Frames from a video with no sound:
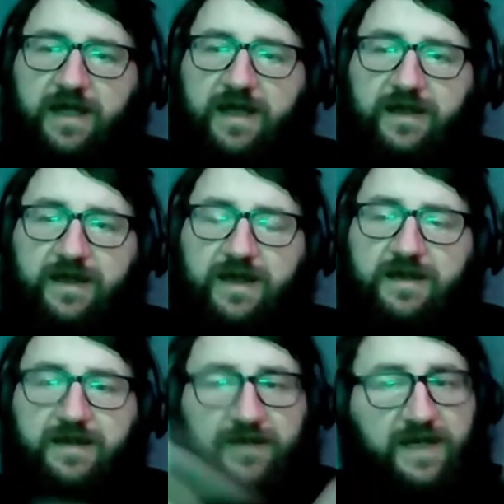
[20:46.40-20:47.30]
And
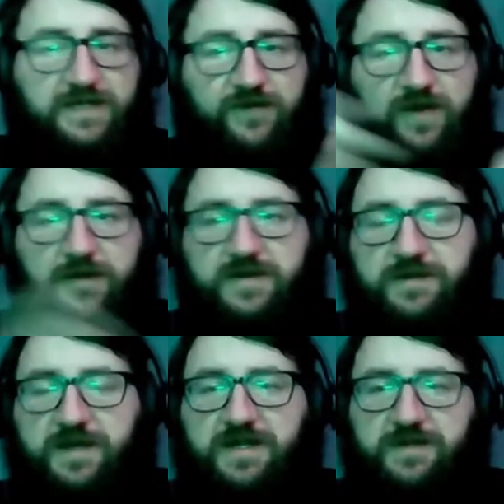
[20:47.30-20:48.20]
again, that's freedom of
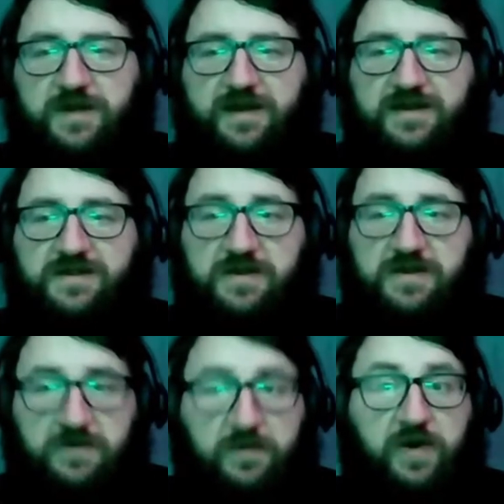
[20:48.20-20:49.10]
speech because
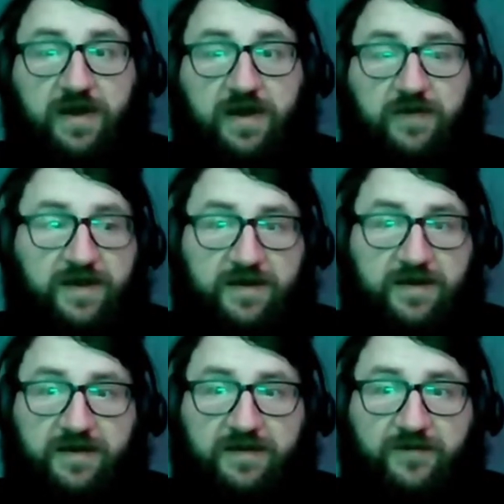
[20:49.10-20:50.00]
you put it out
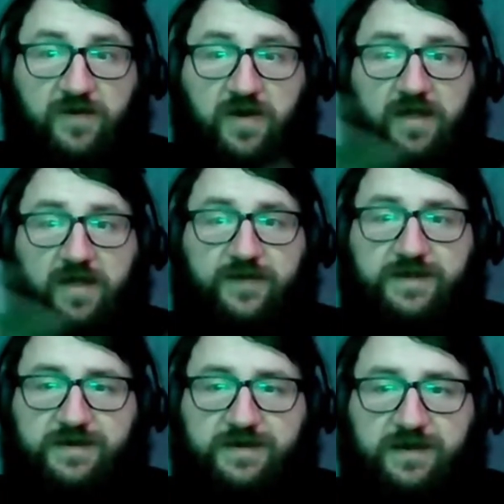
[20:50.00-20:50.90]
there for all of us
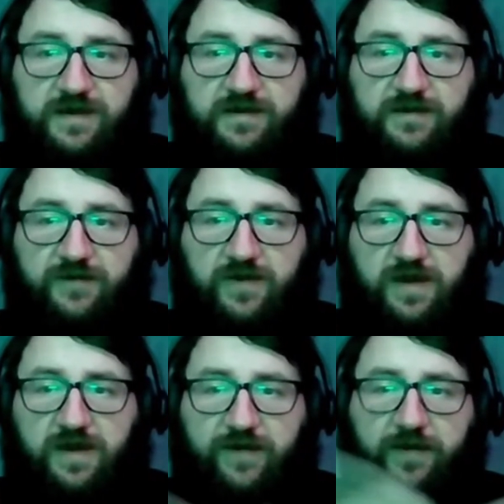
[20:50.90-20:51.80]
to see, for the
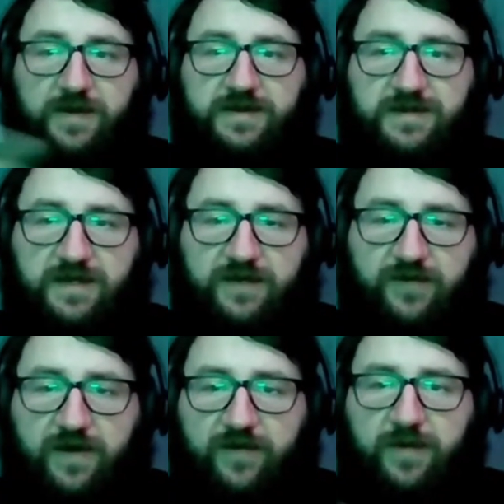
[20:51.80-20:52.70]
government to see,
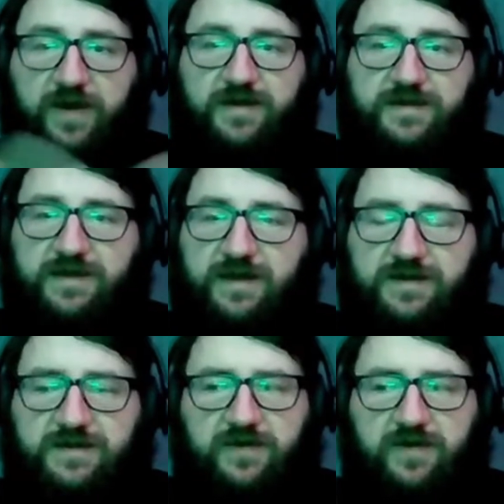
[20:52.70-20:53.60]
for everybody to see,
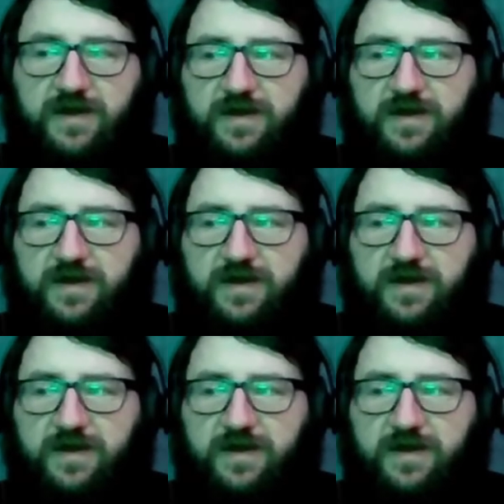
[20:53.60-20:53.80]
and so.